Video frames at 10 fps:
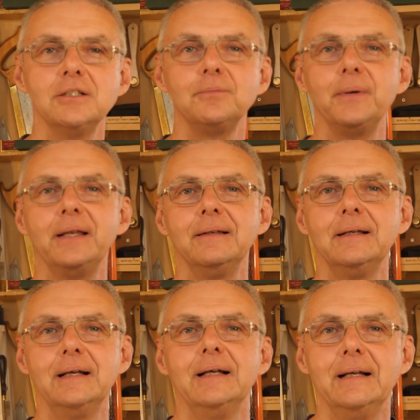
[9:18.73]
It's been
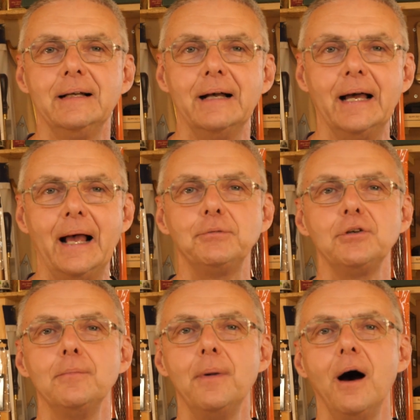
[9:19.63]

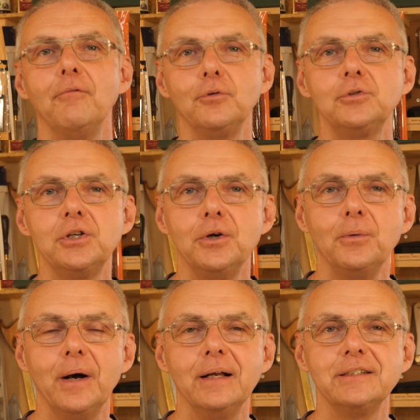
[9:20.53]
absolute marvel
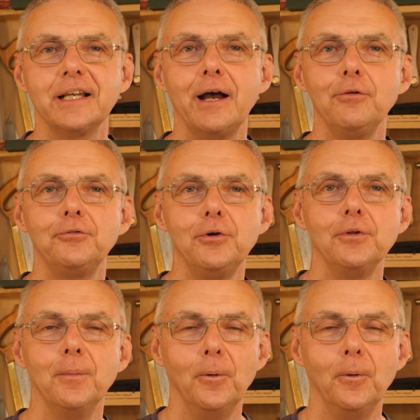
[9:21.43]
to go through them